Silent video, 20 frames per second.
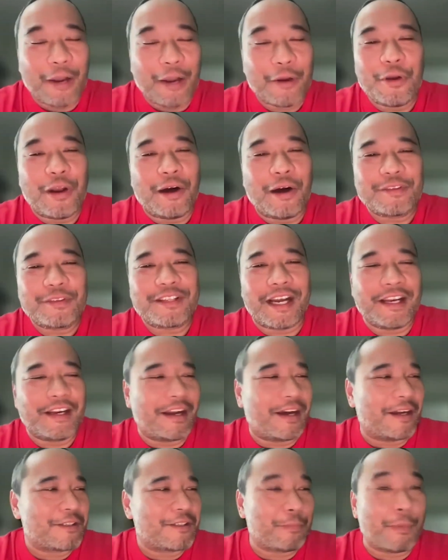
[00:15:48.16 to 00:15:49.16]
I don't know how to tie
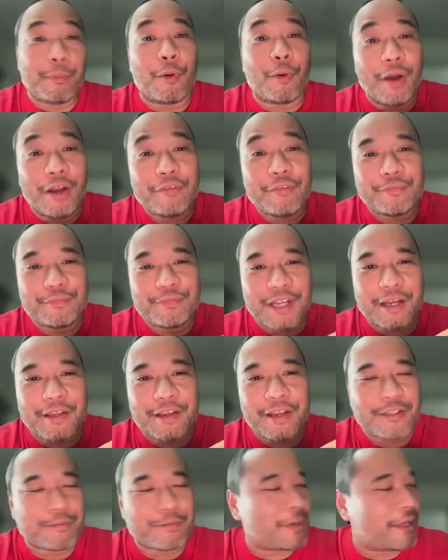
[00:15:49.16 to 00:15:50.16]
knots, but my wife tie
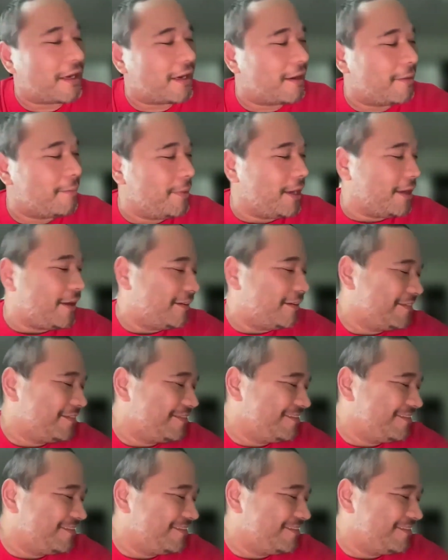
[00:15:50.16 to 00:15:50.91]
knots better than me.